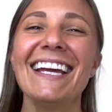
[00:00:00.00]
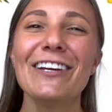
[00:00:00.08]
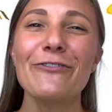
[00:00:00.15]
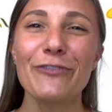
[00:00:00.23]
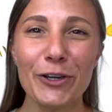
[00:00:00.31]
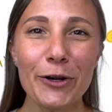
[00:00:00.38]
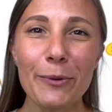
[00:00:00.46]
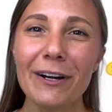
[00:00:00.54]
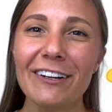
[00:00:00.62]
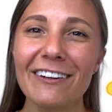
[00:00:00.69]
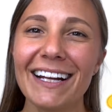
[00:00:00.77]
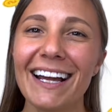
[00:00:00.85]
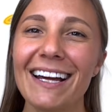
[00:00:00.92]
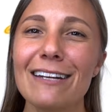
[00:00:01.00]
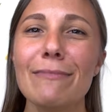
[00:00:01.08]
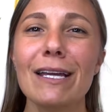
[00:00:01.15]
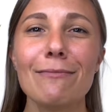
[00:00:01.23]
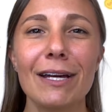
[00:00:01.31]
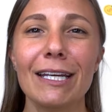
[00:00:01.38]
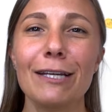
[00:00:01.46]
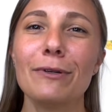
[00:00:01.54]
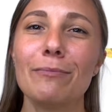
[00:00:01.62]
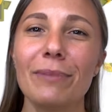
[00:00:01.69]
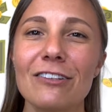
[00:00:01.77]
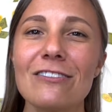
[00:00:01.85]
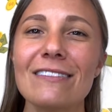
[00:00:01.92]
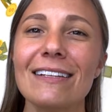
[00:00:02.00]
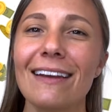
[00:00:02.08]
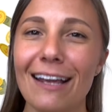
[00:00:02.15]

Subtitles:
If you're wondering how to make money with Pinterest and